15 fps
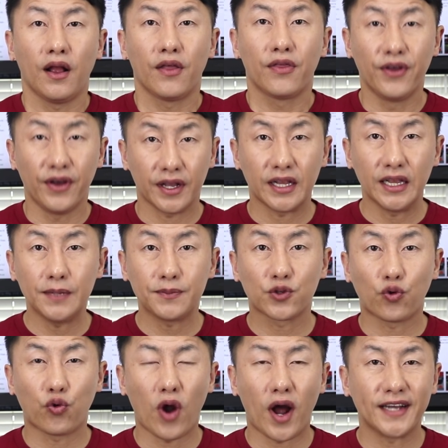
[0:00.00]
The Eclipse
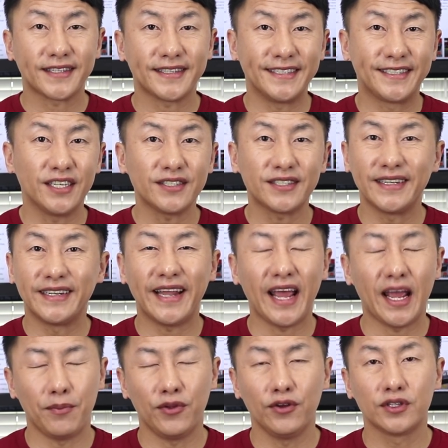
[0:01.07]
Cross is just a
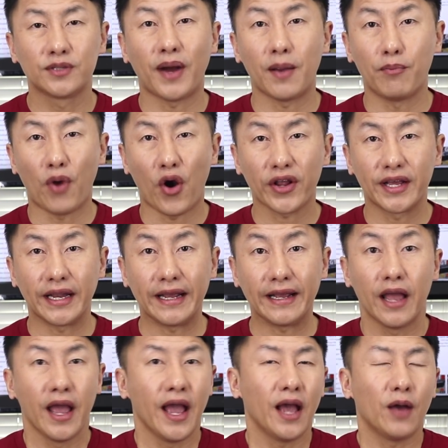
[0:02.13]
name used by marketing
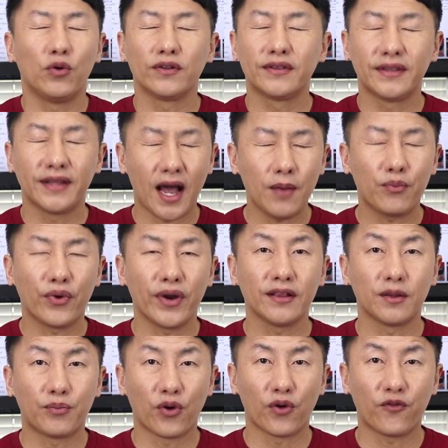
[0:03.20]
and will not bring
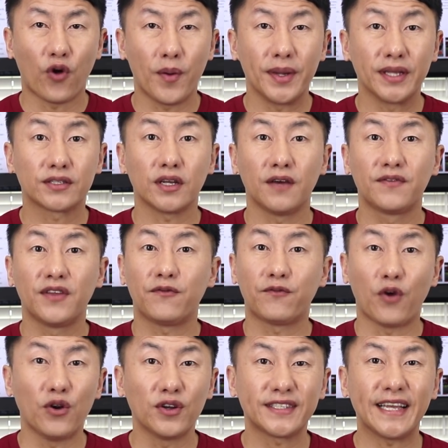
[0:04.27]
the performance of the
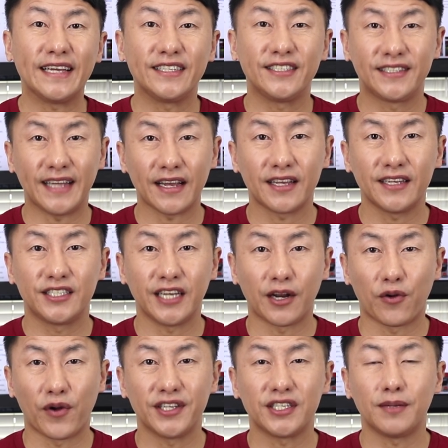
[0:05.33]
1st and 2nd
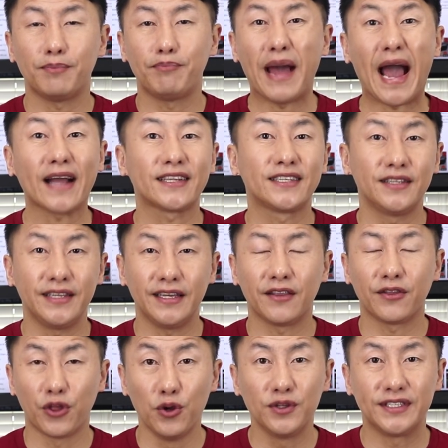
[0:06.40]
generation back to the
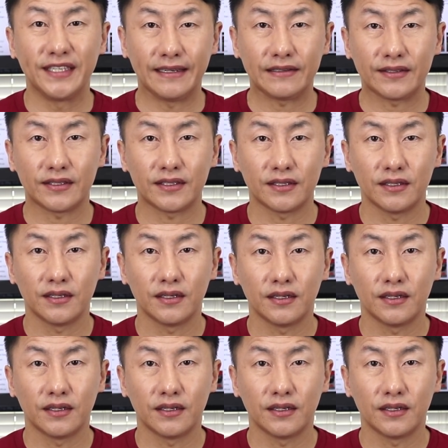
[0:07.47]
enthusiasts.